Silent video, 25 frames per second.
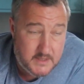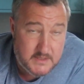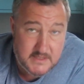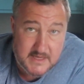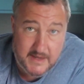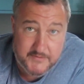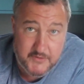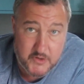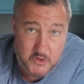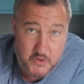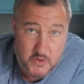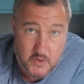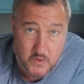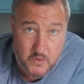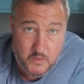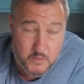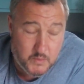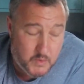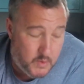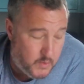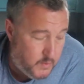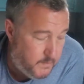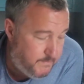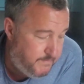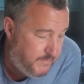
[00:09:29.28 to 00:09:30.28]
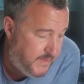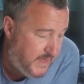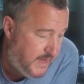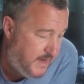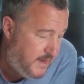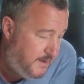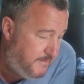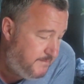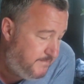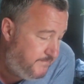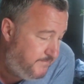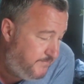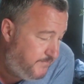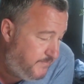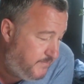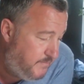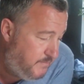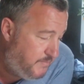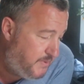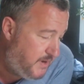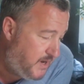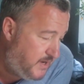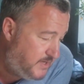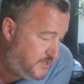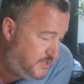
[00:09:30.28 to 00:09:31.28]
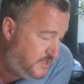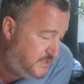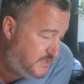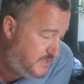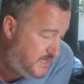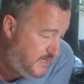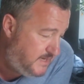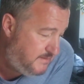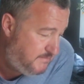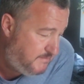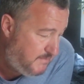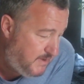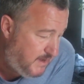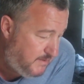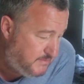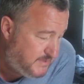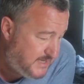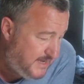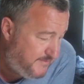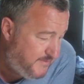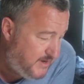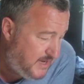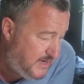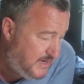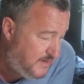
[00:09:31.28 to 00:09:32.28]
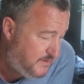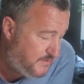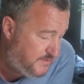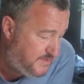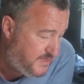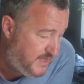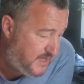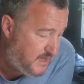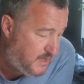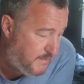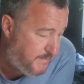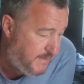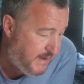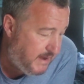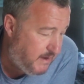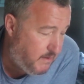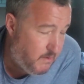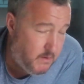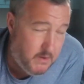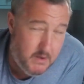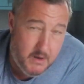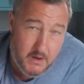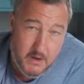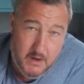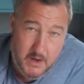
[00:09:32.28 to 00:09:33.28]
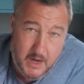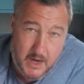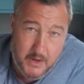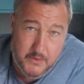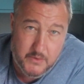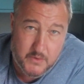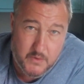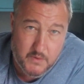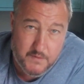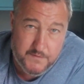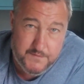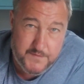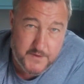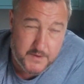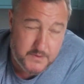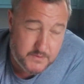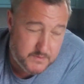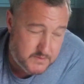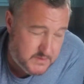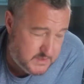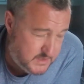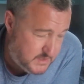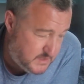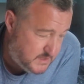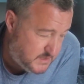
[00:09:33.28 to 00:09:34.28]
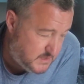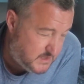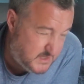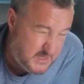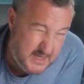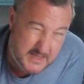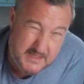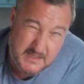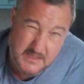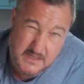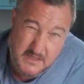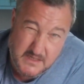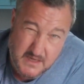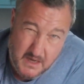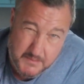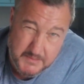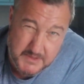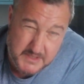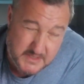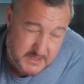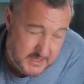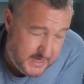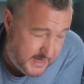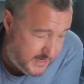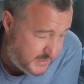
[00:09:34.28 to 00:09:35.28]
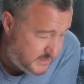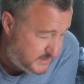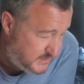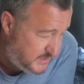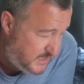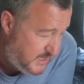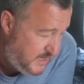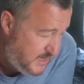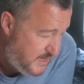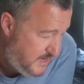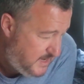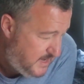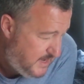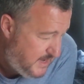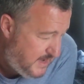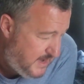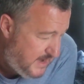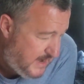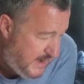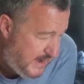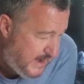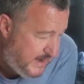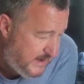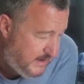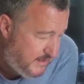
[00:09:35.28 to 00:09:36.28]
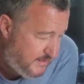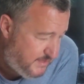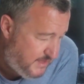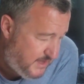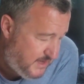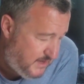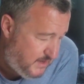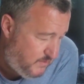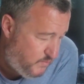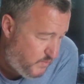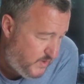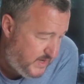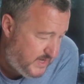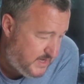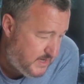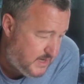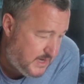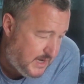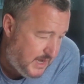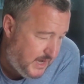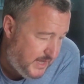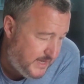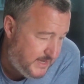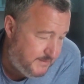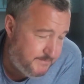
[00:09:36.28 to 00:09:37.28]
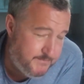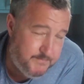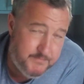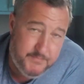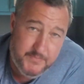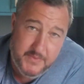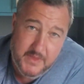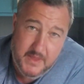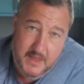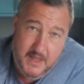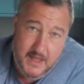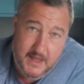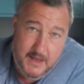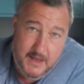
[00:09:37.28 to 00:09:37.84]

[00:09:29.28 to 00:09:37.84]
Devon and Cornwall. But I just was having a little think about local foods, just say Somerset. And I think we could claim